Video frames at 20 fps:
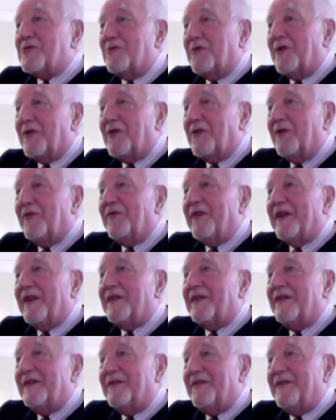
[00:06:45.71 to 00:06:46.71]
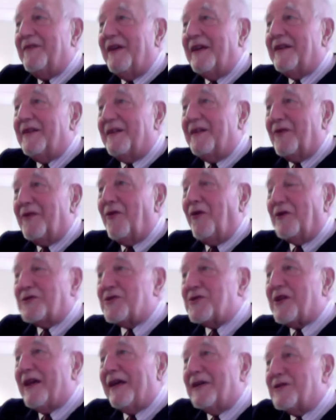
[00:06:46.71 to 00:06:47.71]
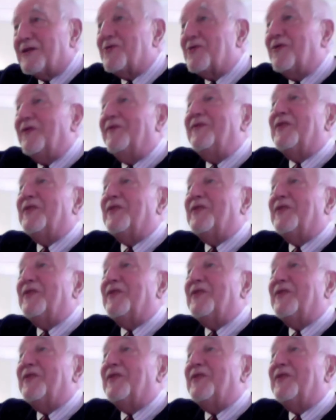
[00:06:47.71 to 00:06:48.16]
cases involving this horrible